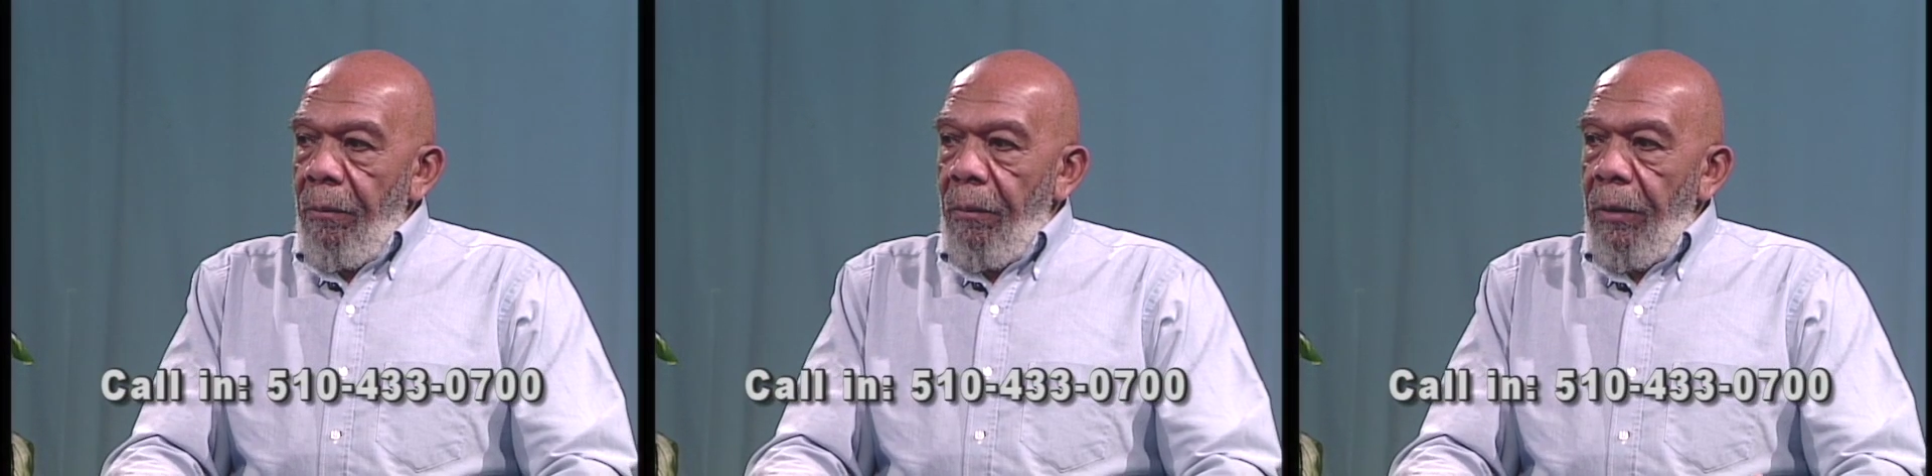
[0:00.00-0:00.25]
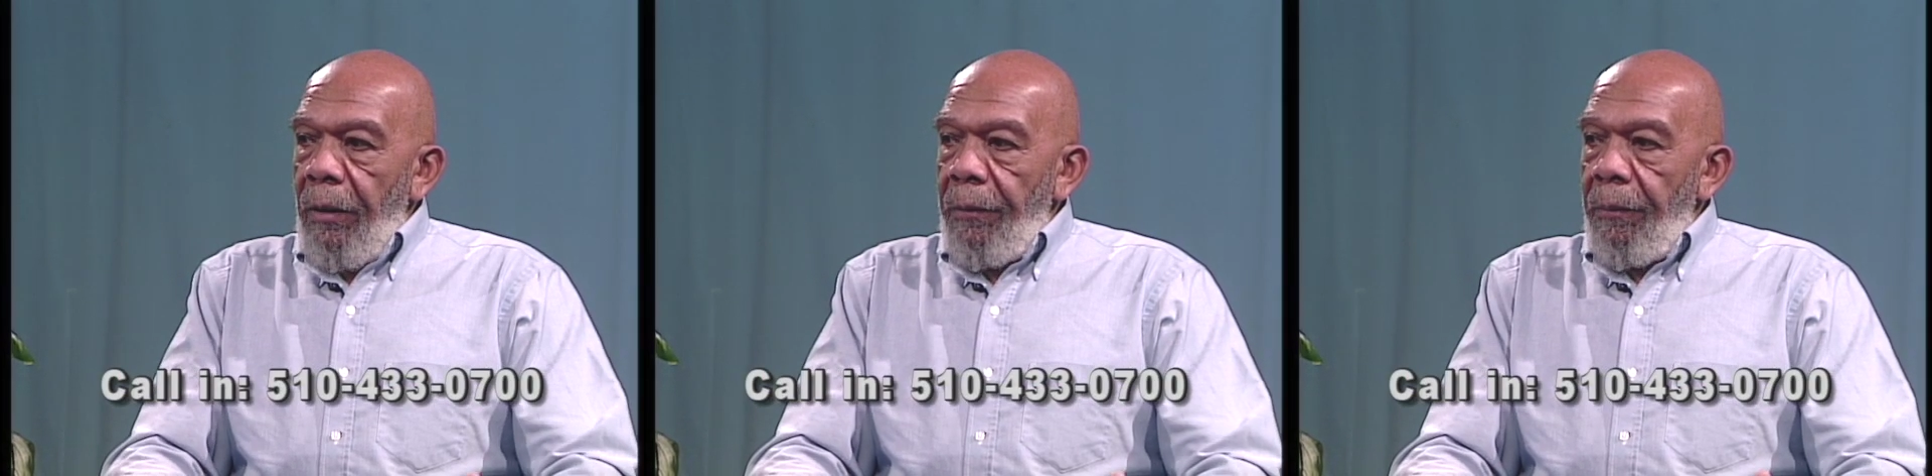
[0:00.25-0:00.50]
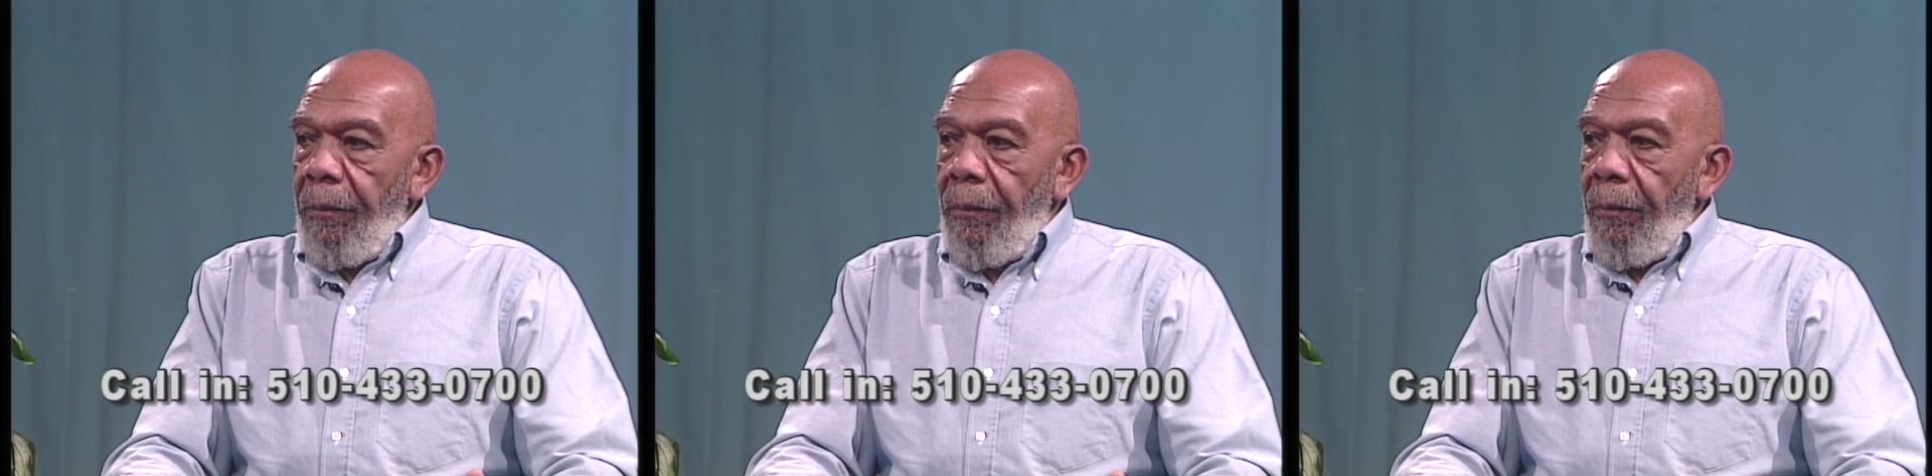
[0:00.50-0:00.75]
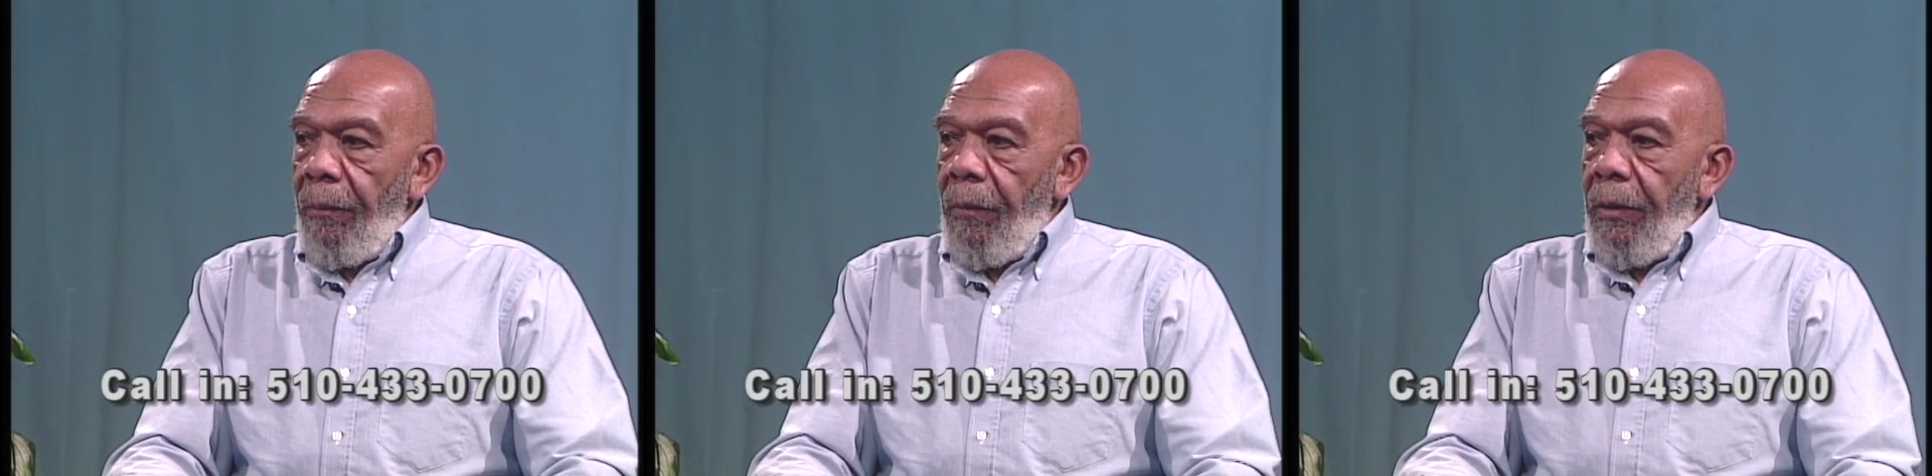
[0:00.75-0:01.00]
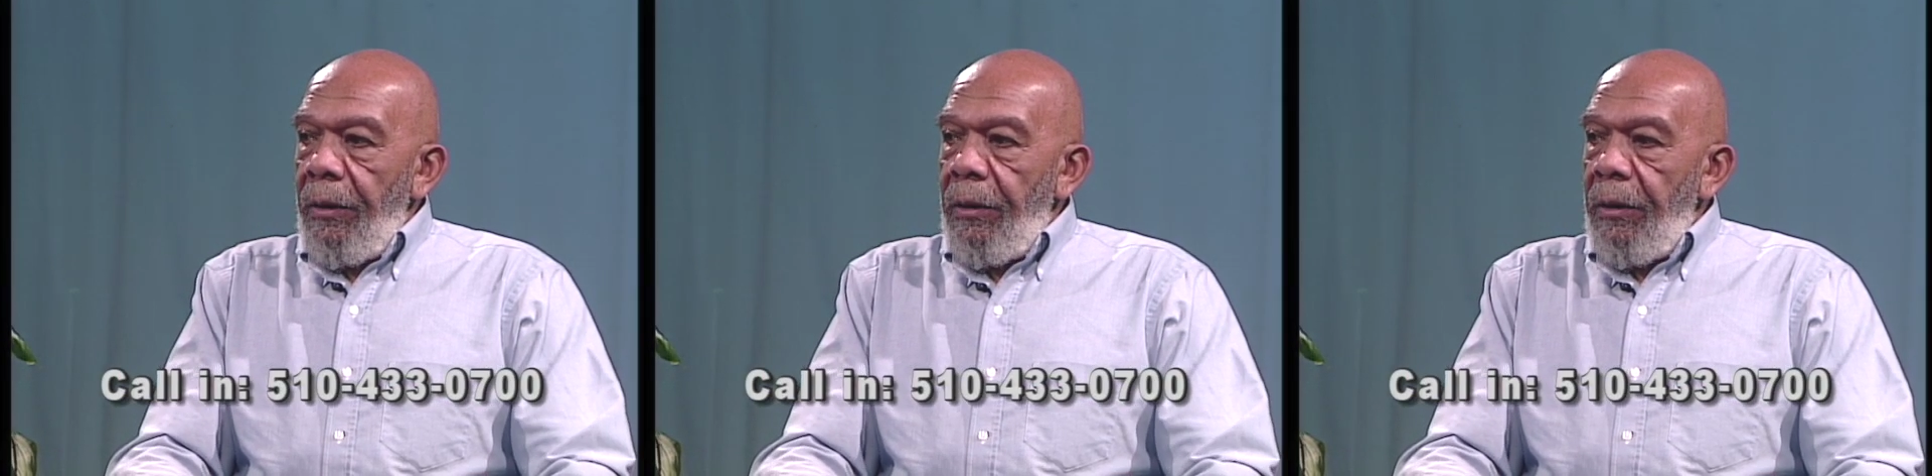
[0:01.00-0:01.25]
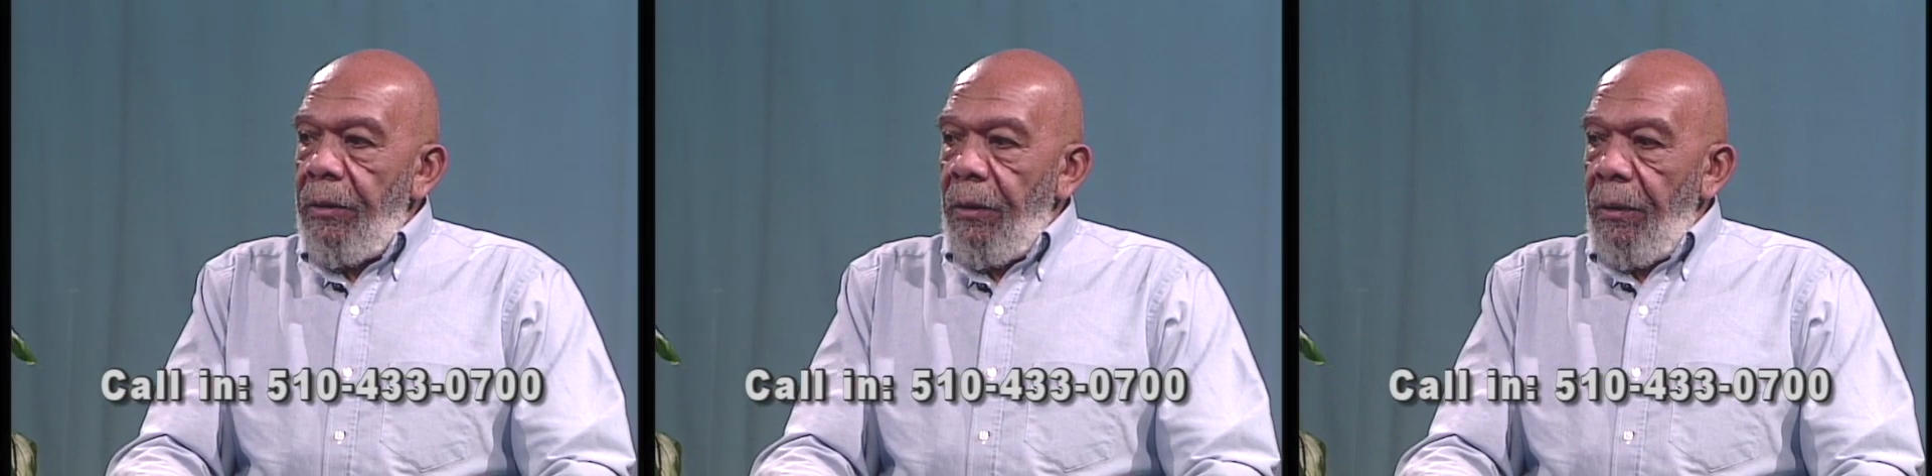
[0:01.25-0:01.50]
Well, I wanted
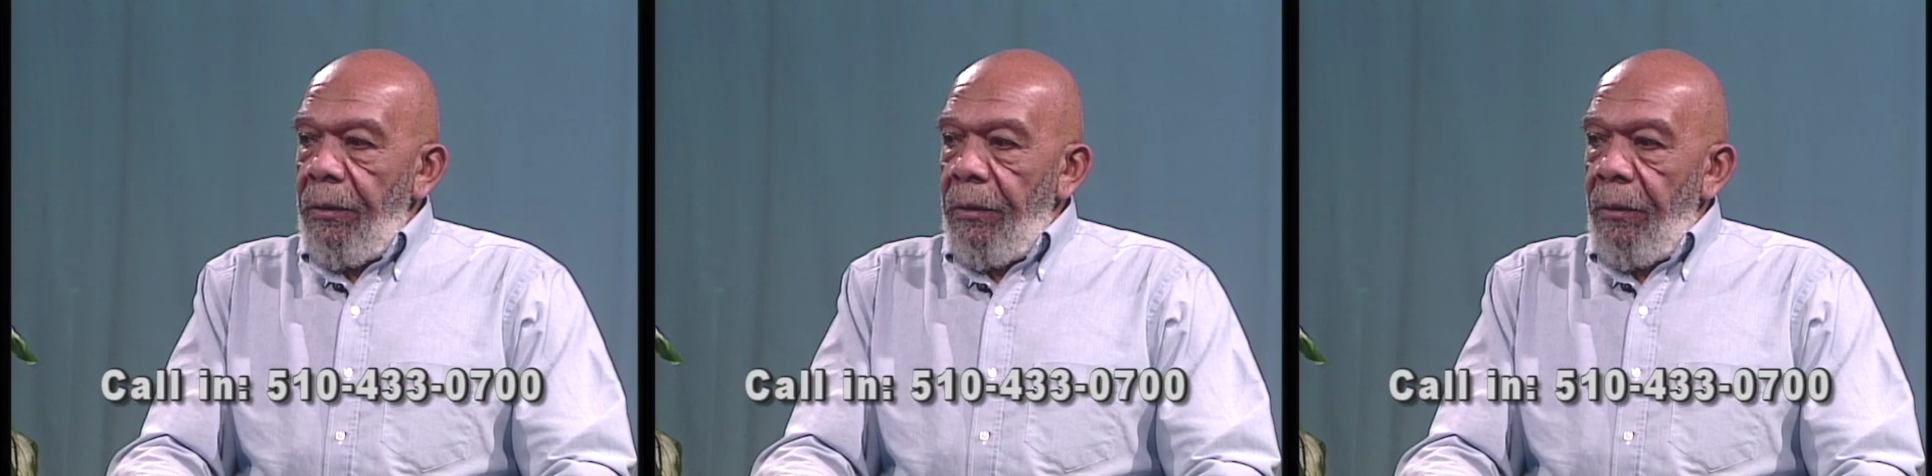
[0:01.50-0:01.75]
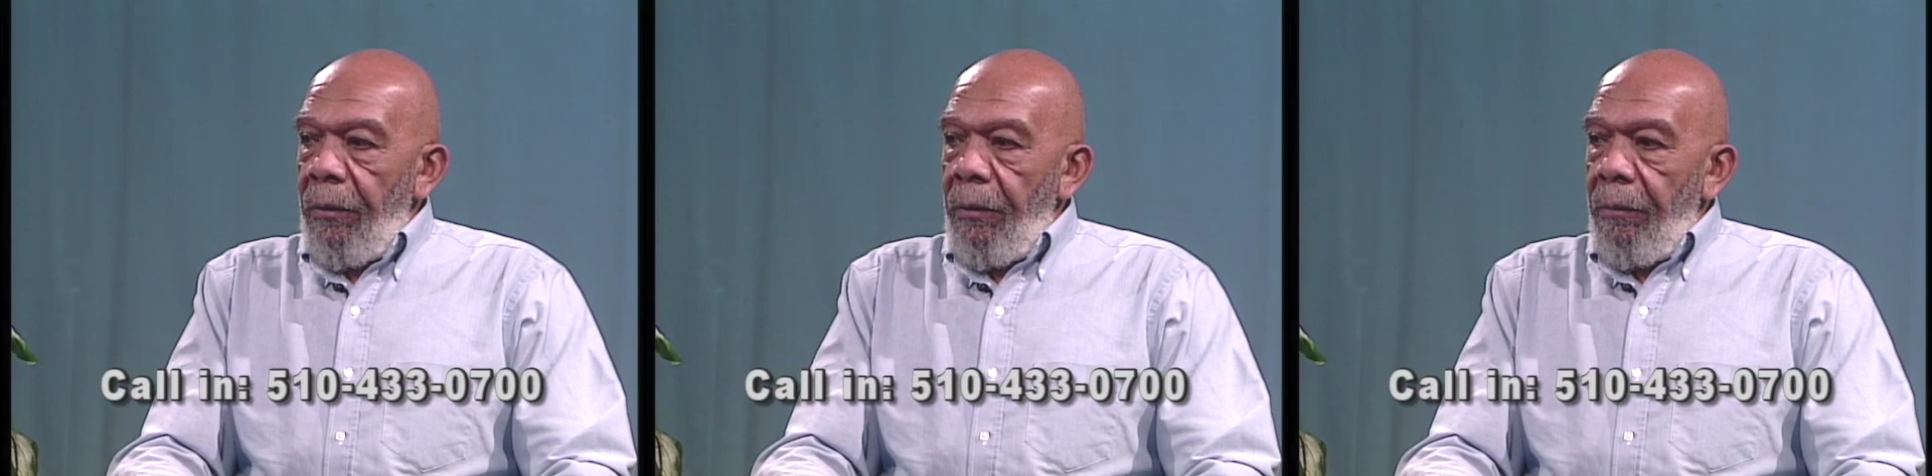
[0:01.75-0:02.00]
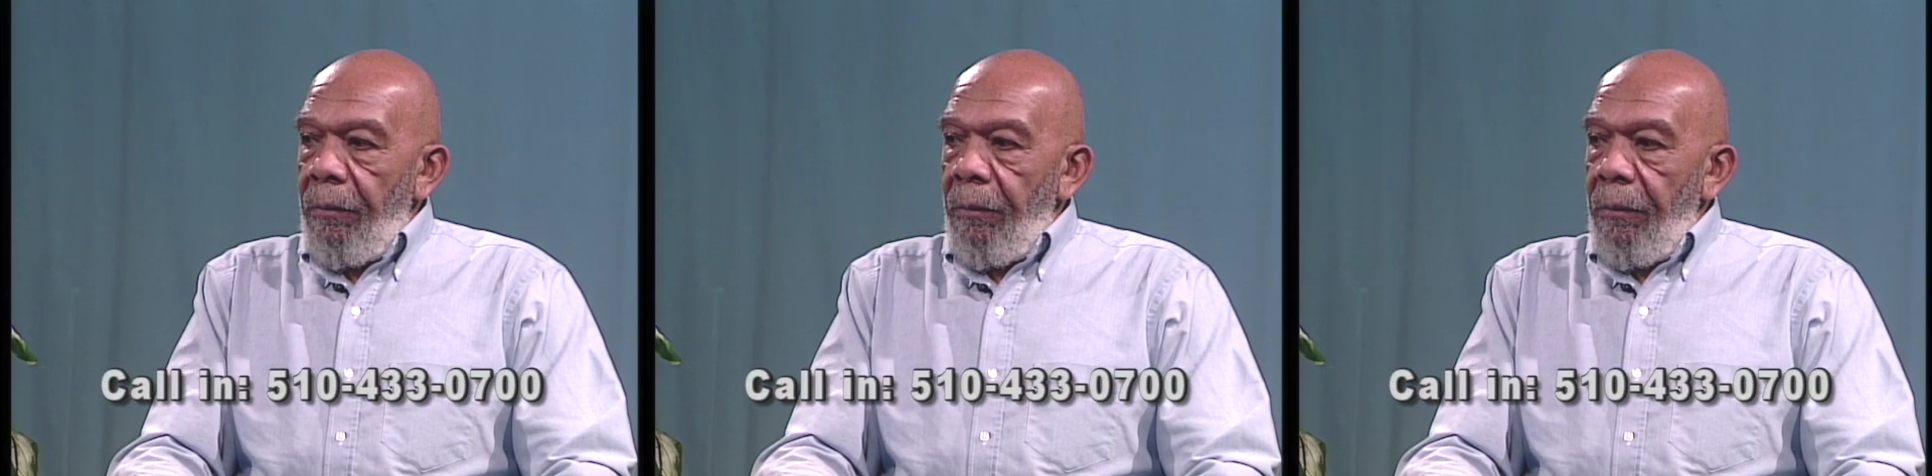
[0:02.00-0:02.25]
to talk to her,